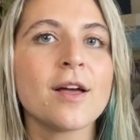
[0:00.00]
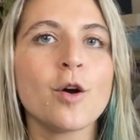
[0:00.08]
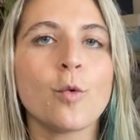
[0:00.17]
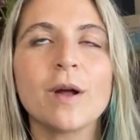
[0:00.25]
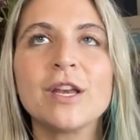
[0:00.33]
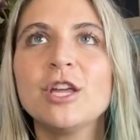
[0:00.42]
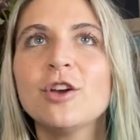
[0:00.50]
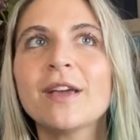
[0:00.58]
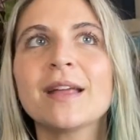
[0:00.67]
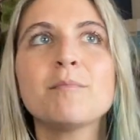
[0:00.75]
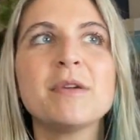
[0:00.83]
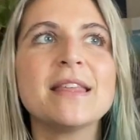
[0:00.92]
When you
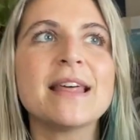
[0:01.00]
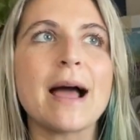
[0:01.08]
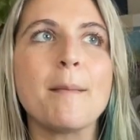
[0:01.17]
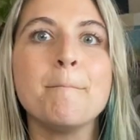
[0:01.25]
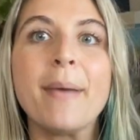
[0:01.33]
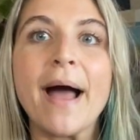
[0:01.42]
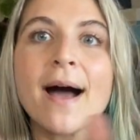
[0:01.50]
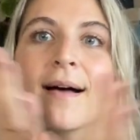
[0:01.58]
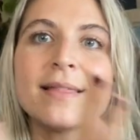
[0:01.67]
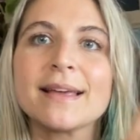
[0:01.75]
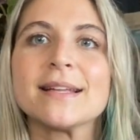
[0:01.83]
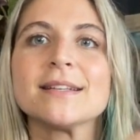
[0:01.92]
can be that
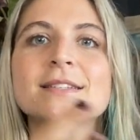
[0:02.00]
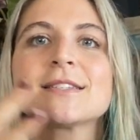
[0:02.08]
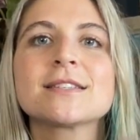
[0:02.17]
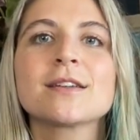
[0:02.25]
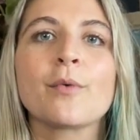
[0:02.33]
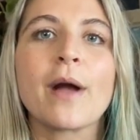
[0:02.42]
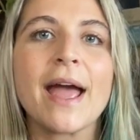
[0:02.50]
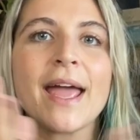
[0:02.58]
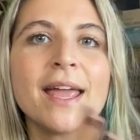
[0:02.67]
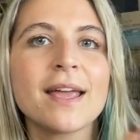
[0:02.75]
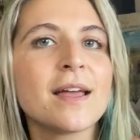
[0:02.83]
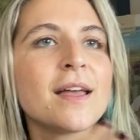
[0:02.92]
balance,
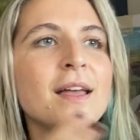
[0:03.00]
right?